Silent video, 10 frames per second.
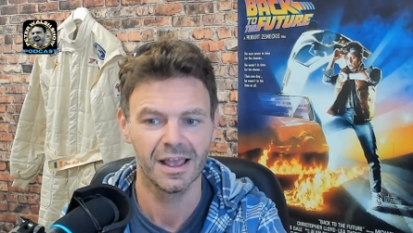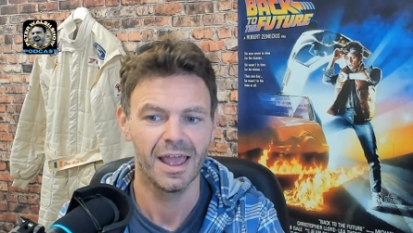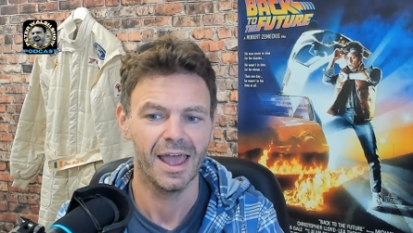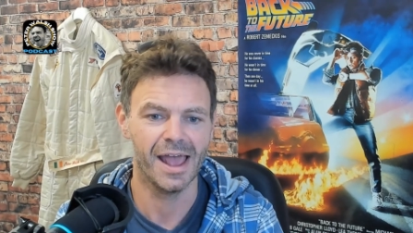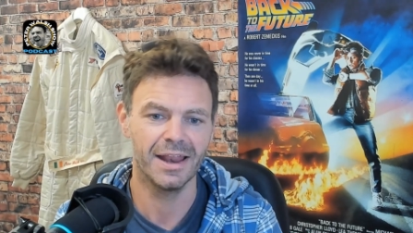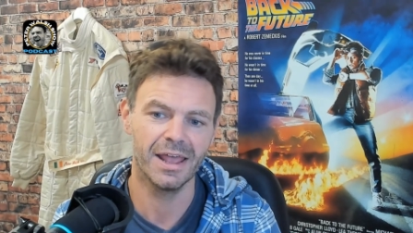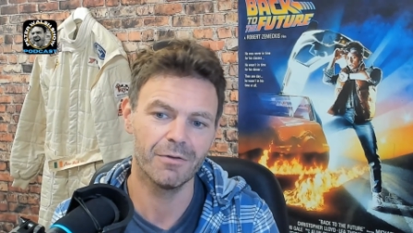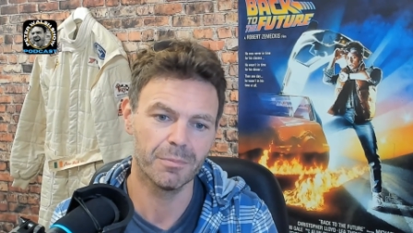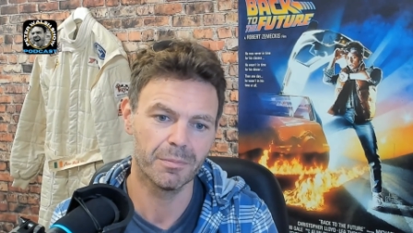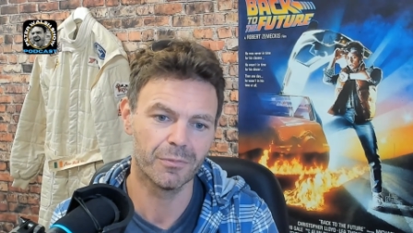and
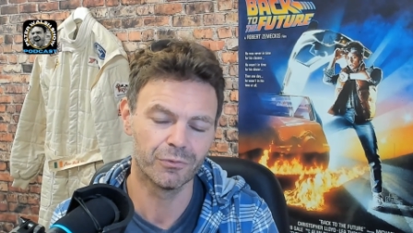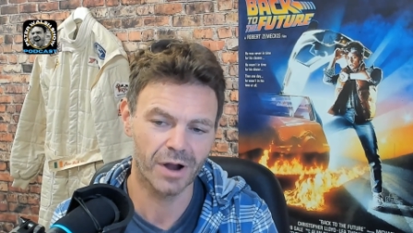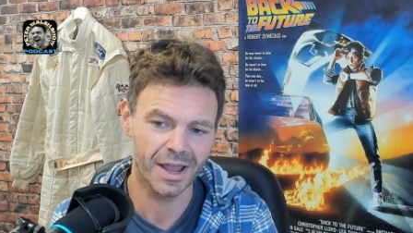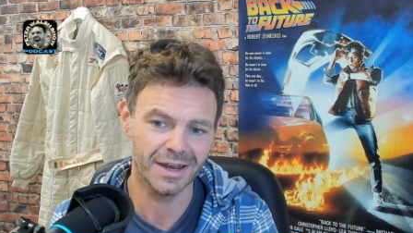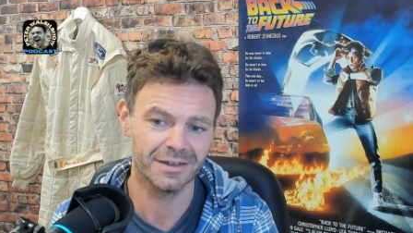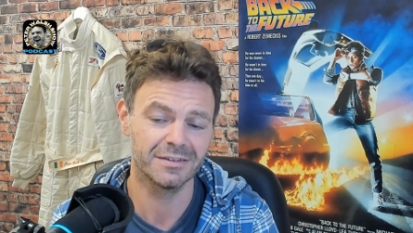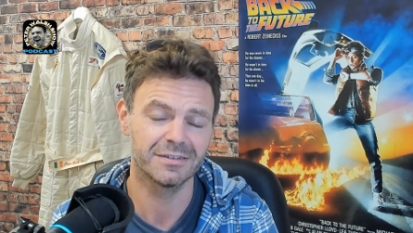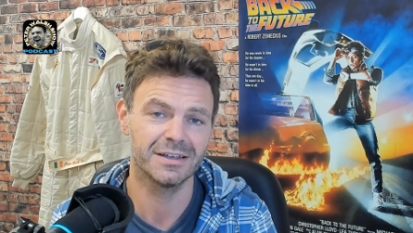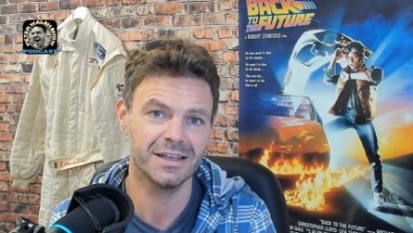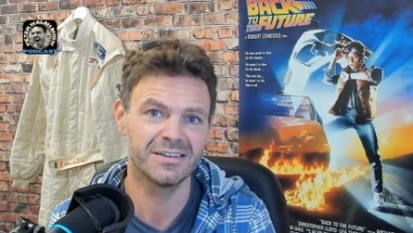now Rinus
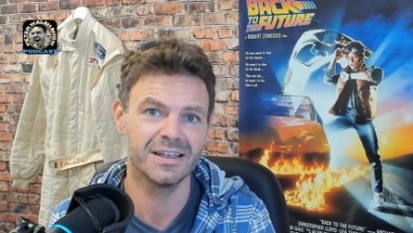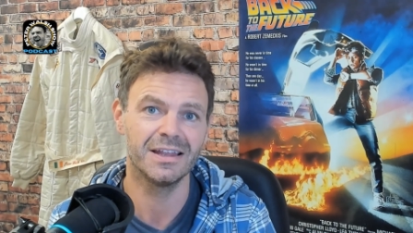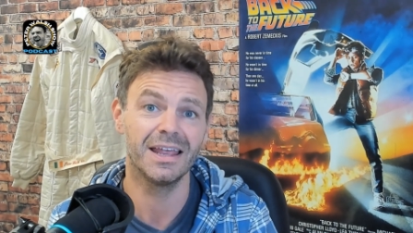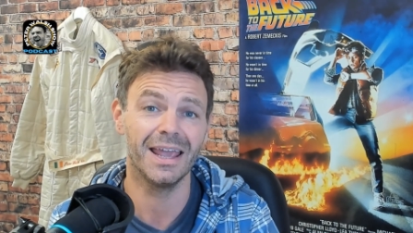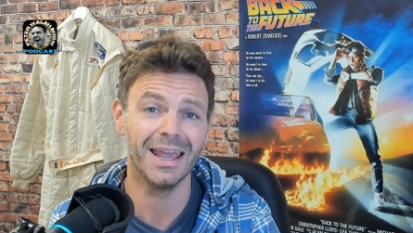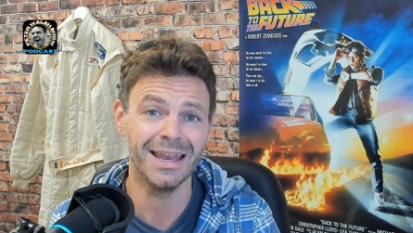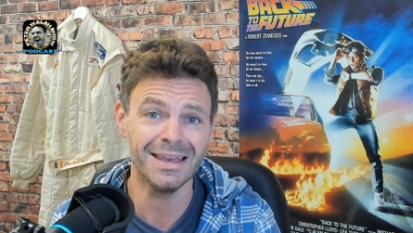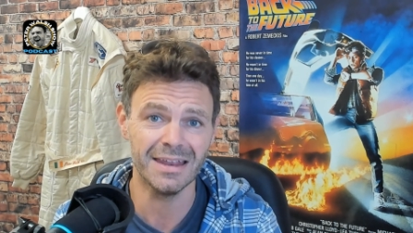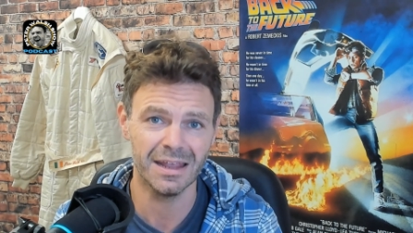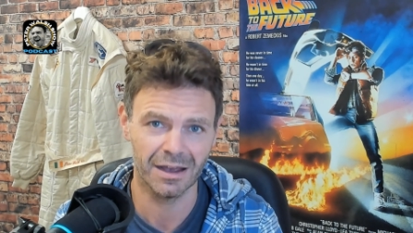is in
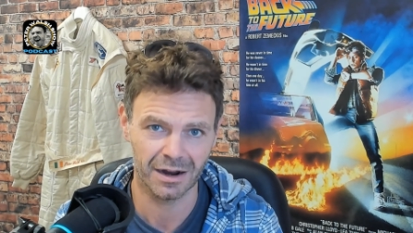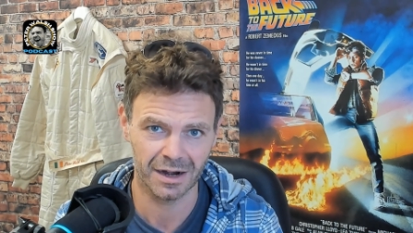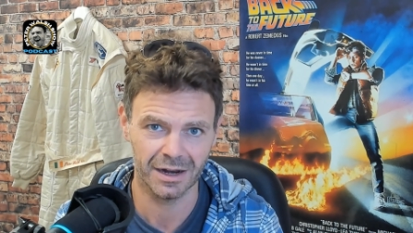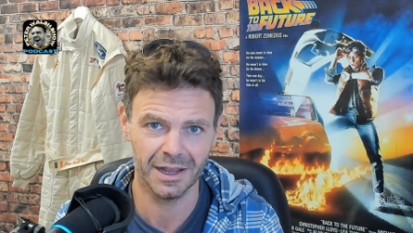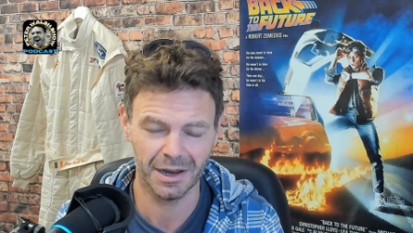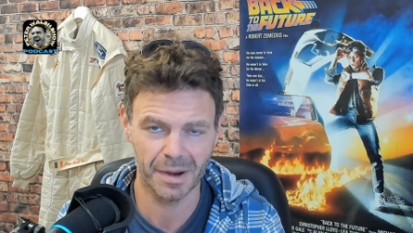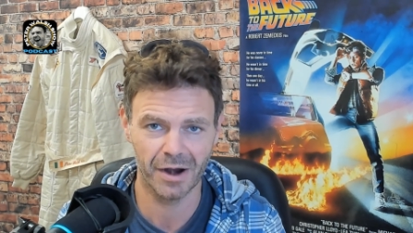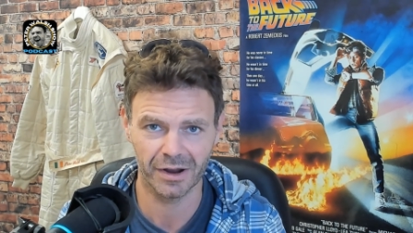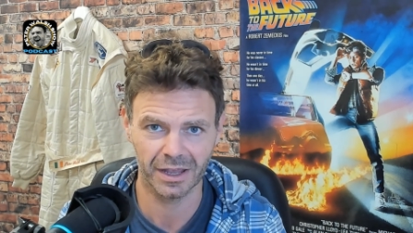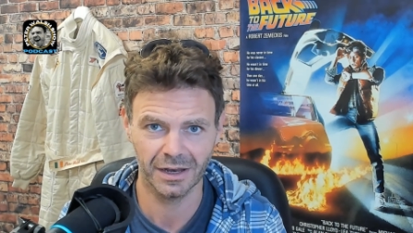IndyCar in
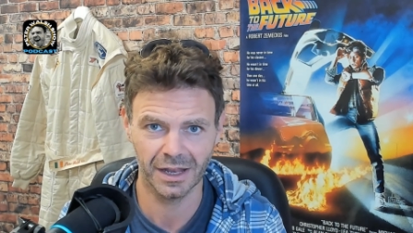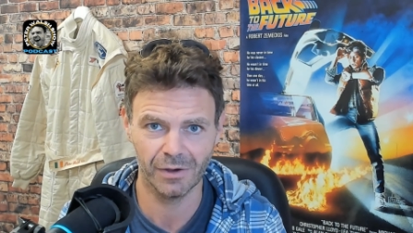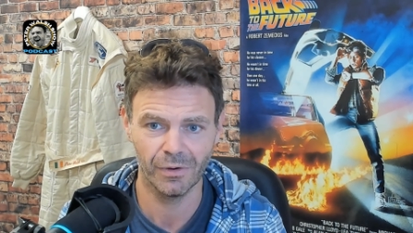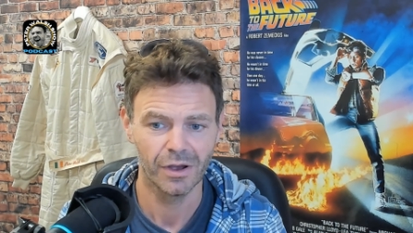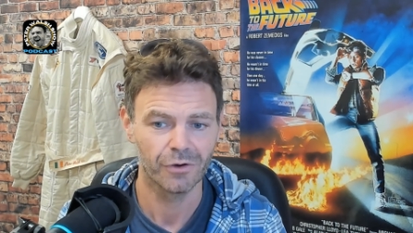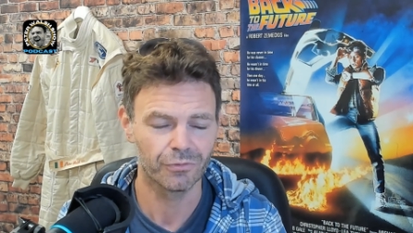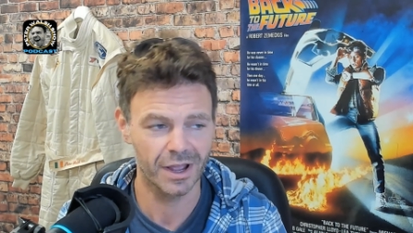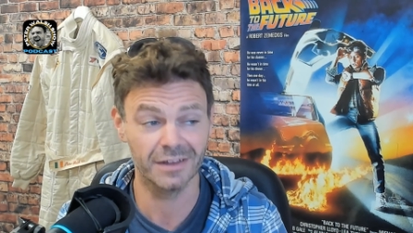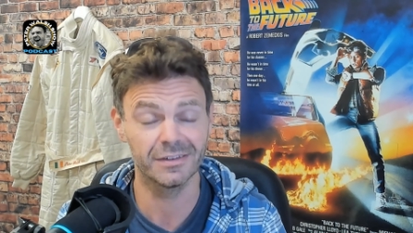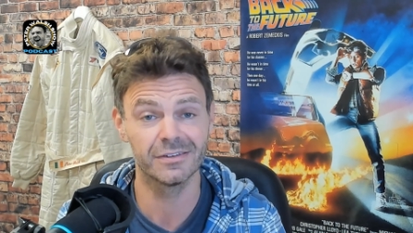America. Now,
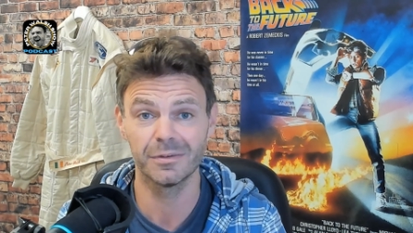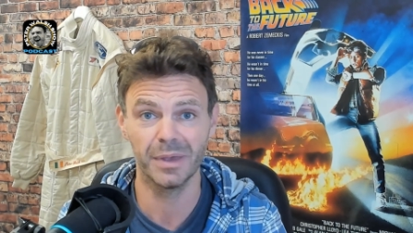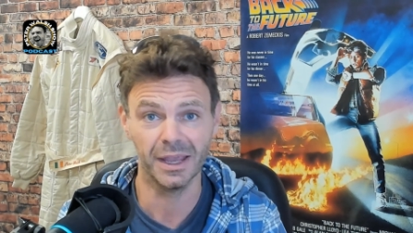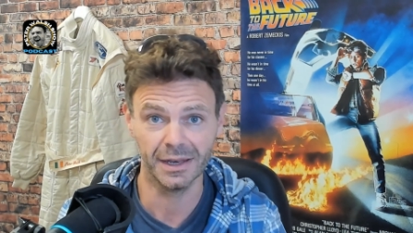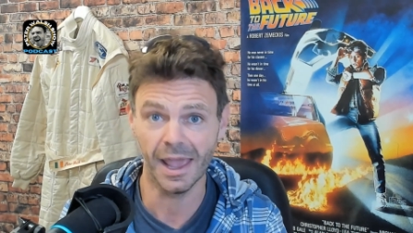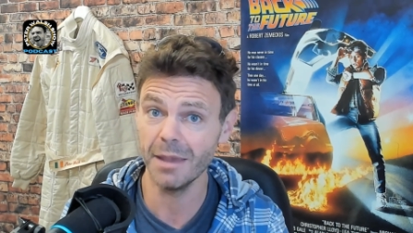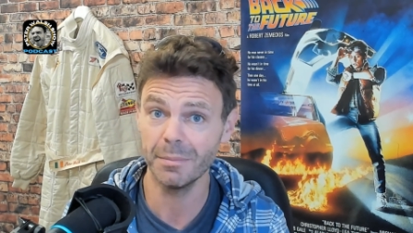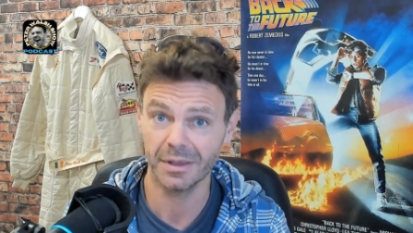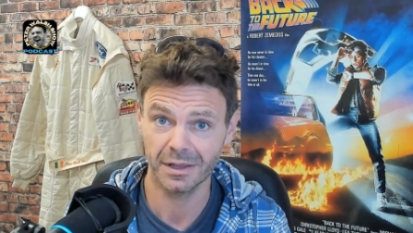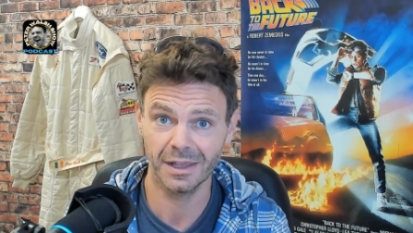Rinus is a big
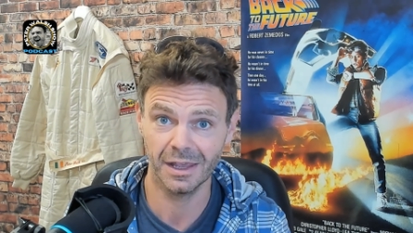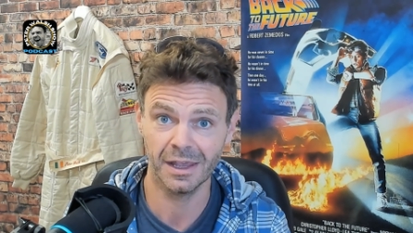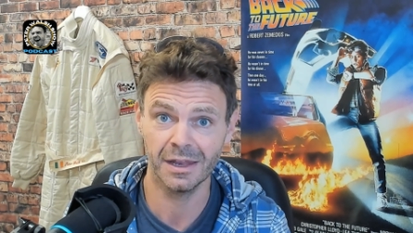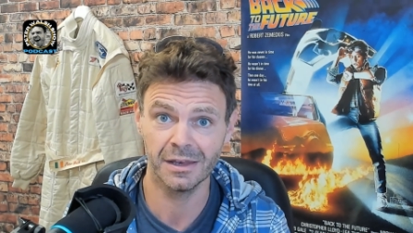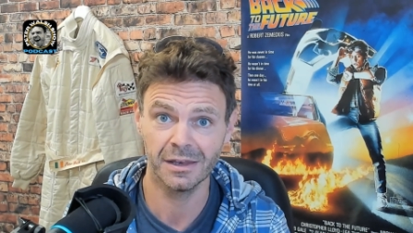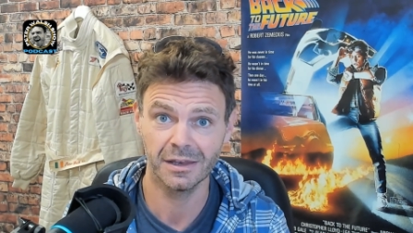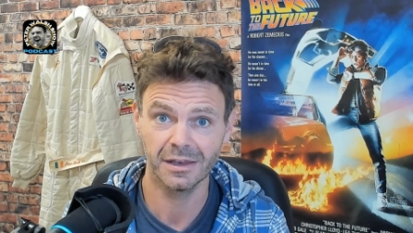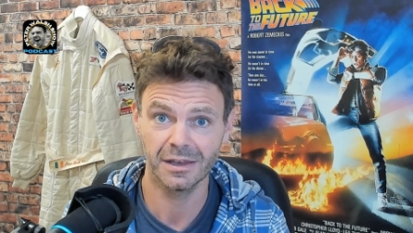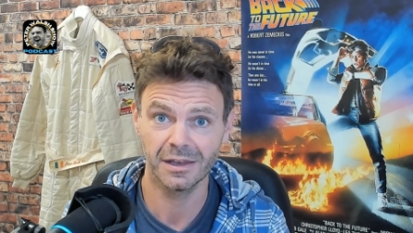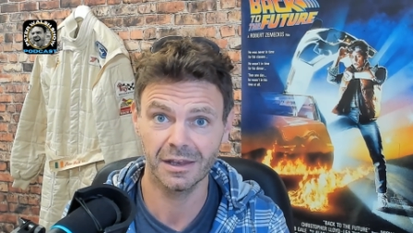name in,
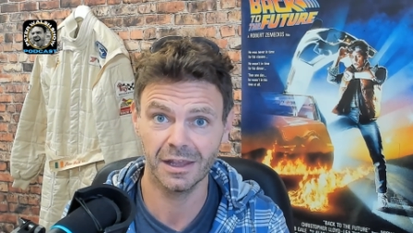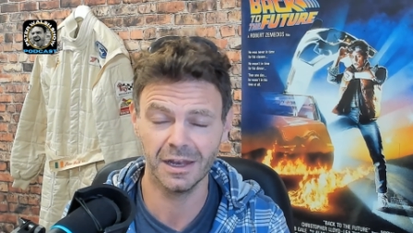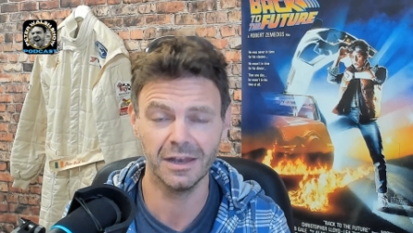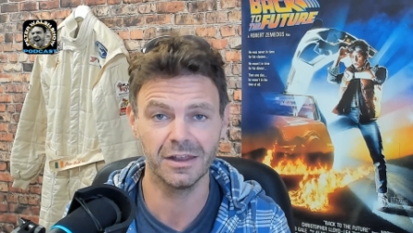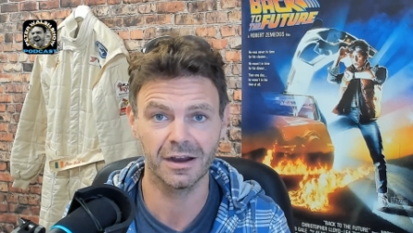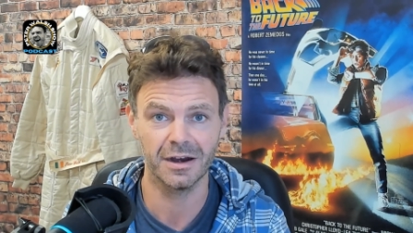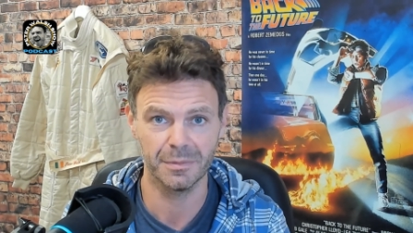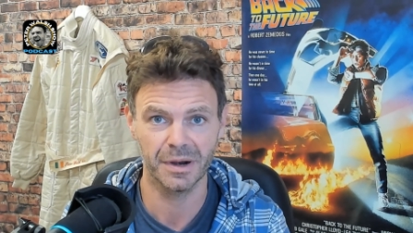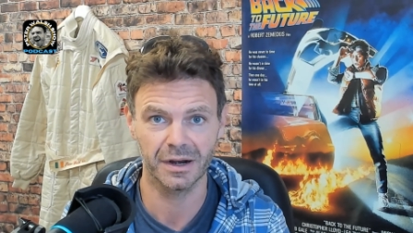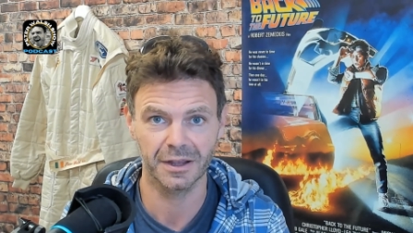in IndyCar in
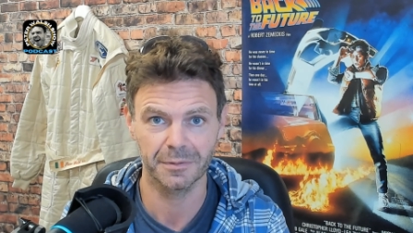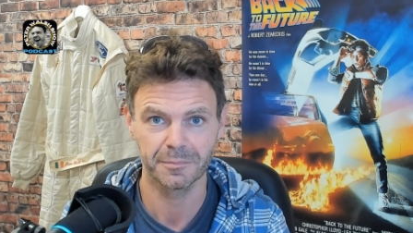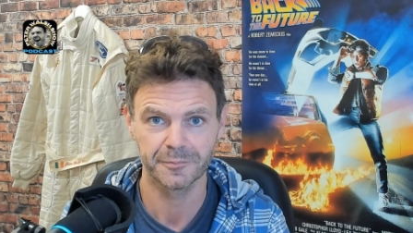America.